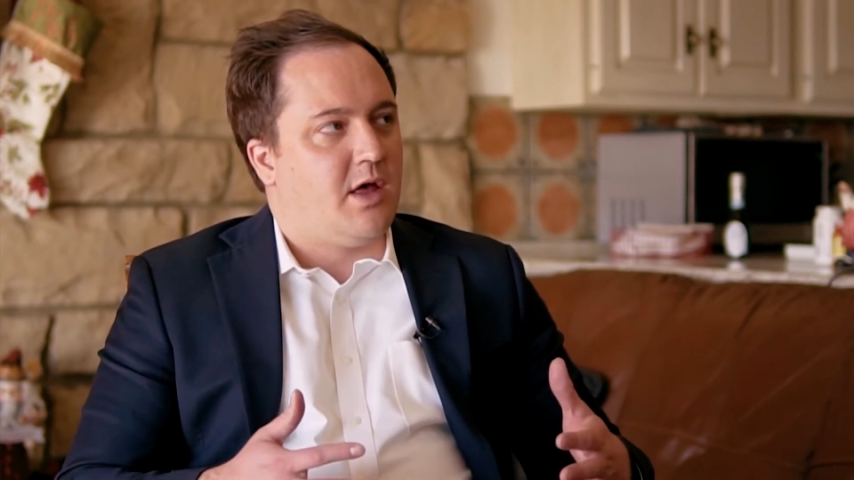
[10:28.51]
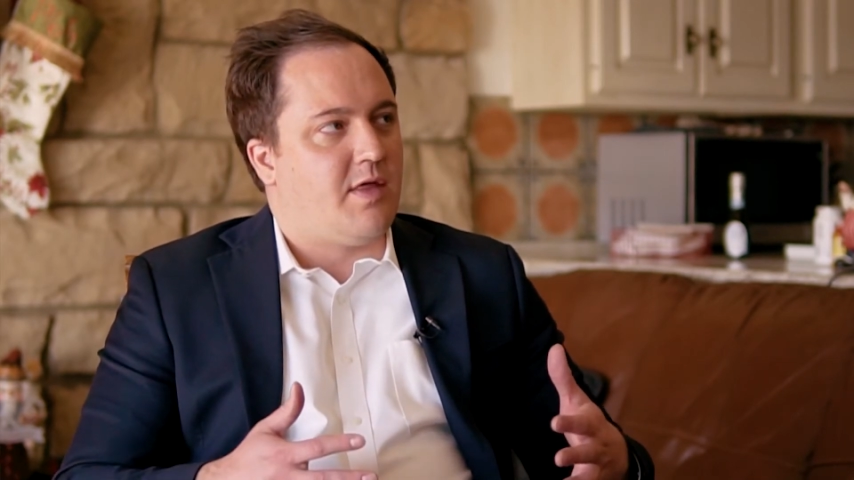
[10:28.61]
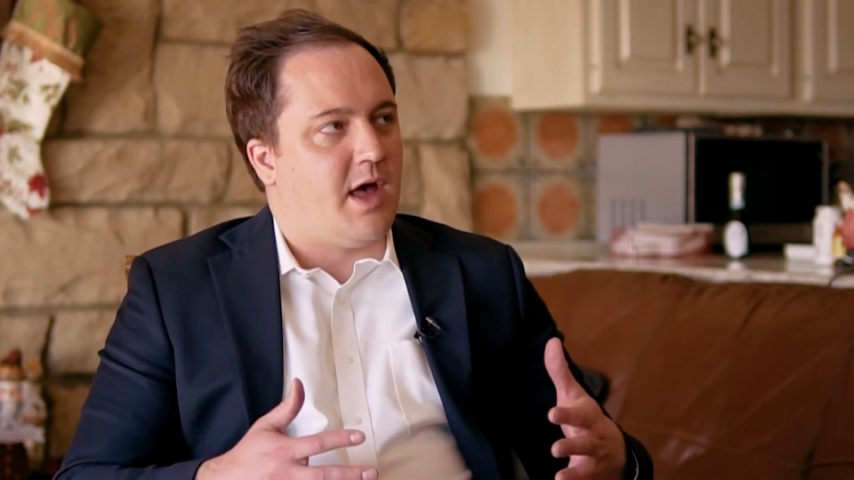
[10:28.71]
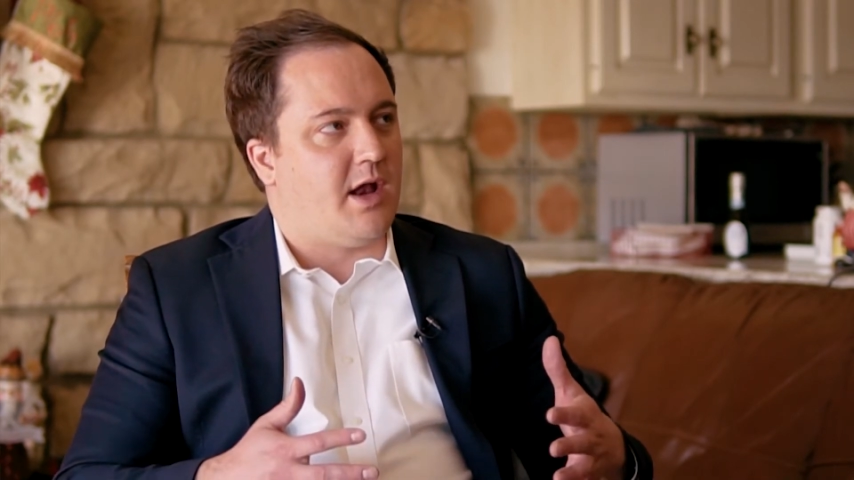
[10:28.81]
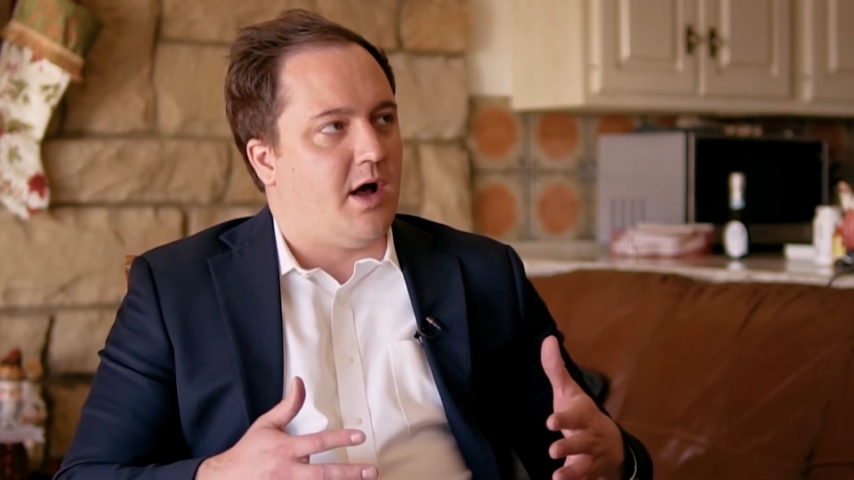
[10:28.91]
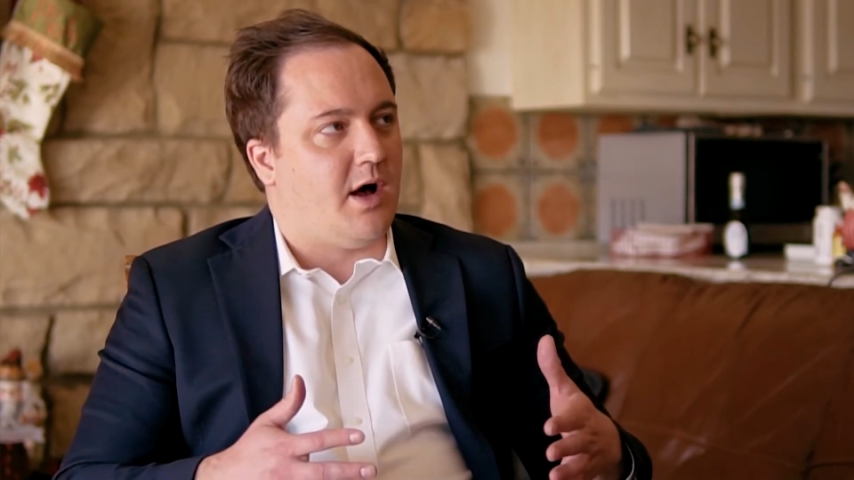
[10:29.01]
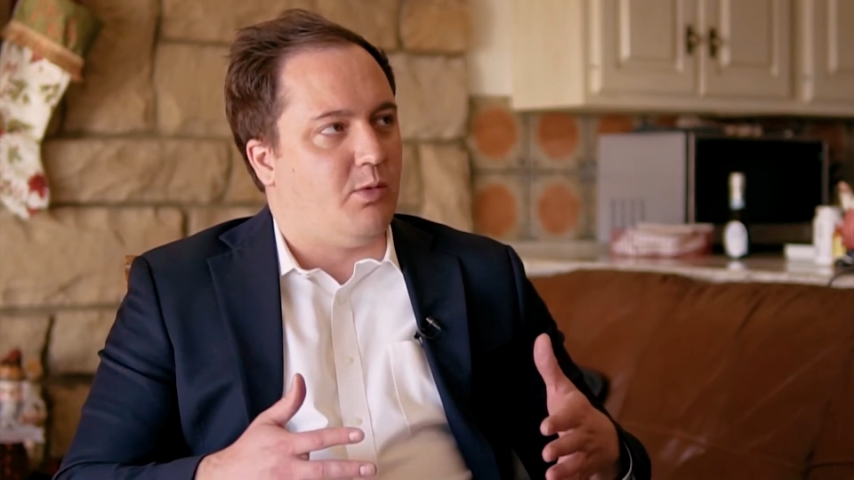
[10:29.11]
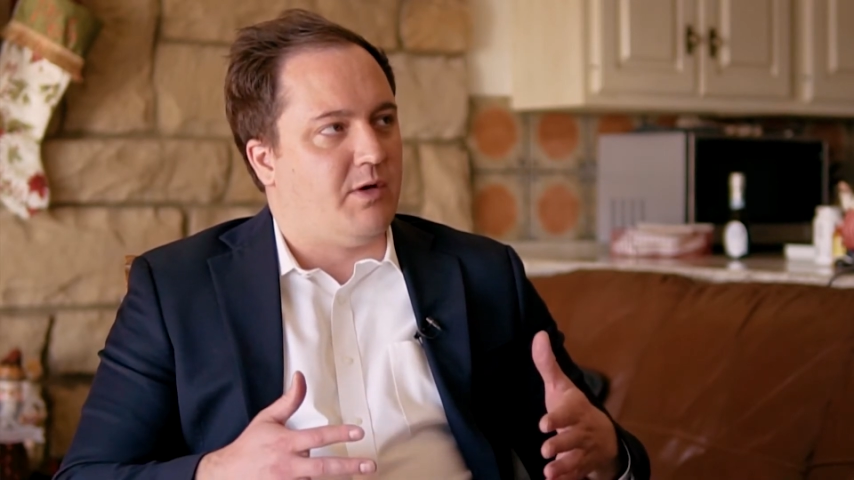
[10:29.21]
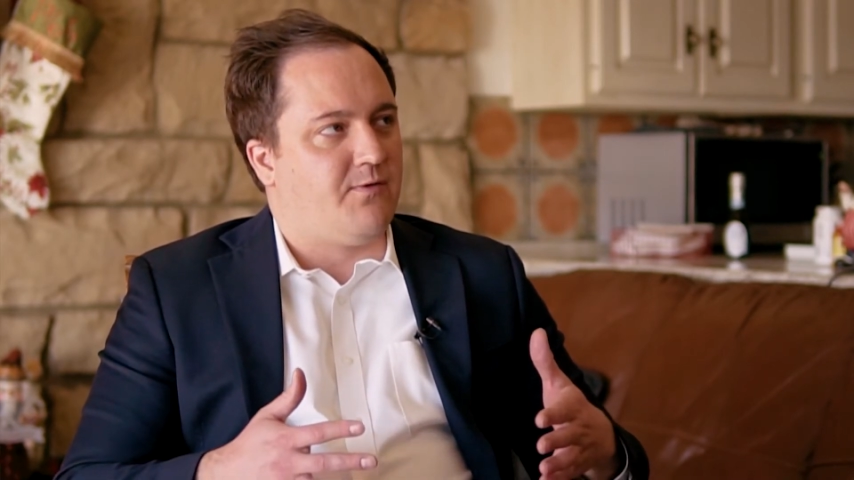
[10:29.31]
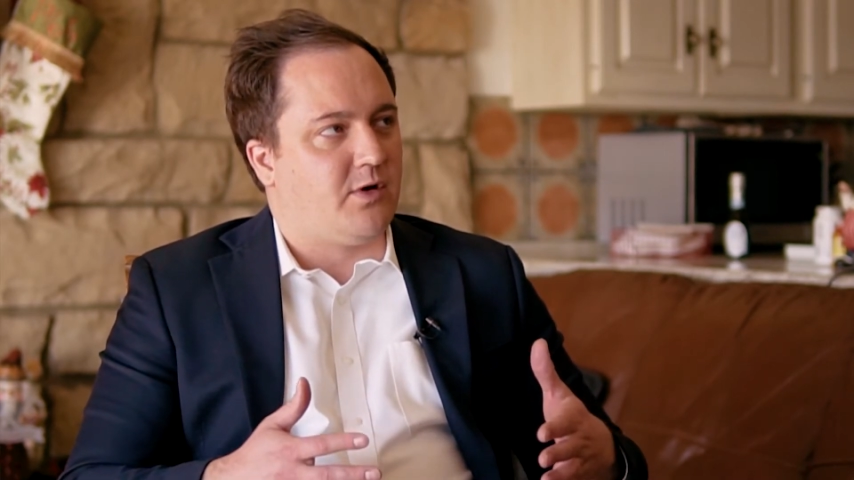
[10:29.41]
that
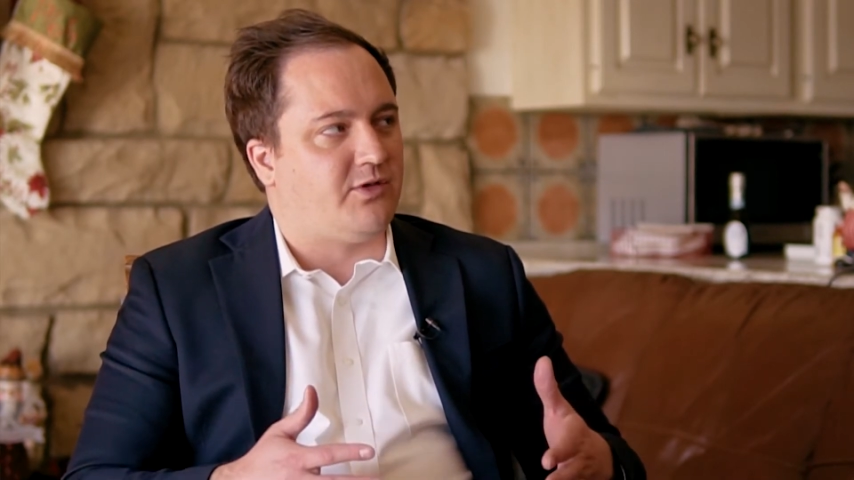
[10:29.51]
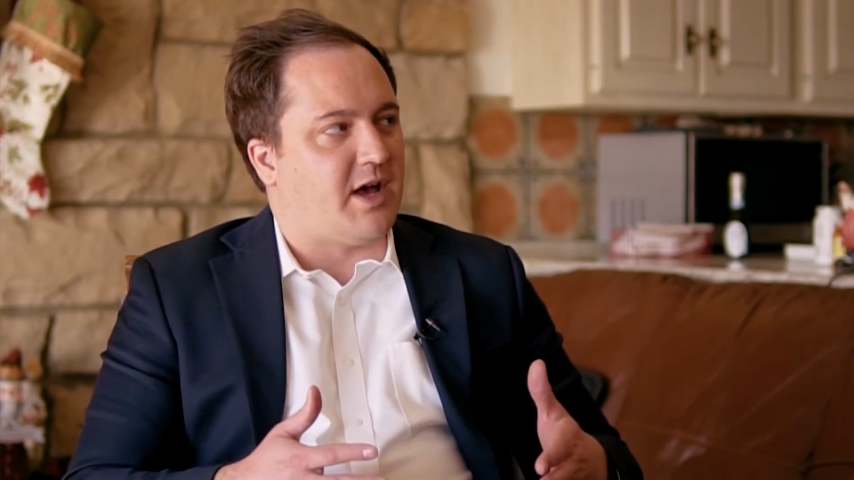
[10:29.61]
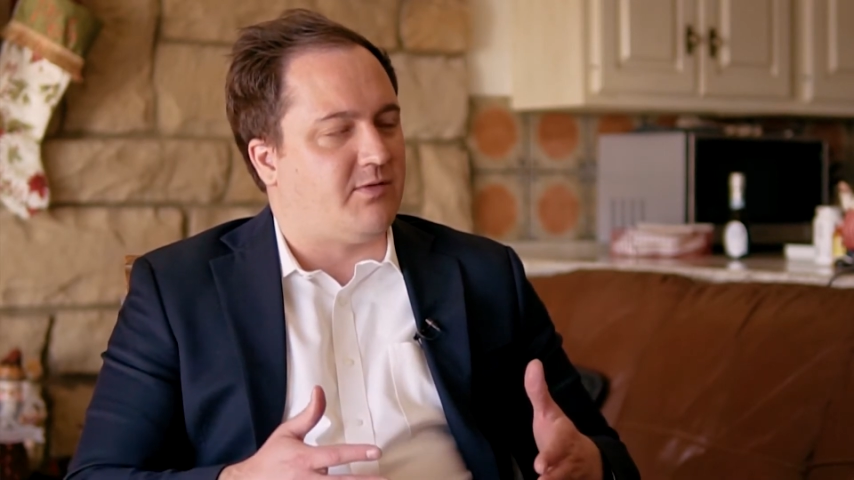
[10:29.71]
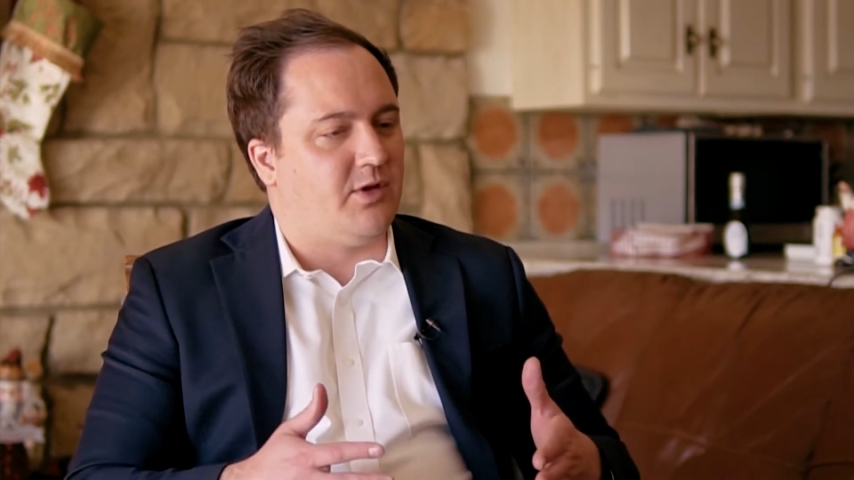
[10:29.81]
we first have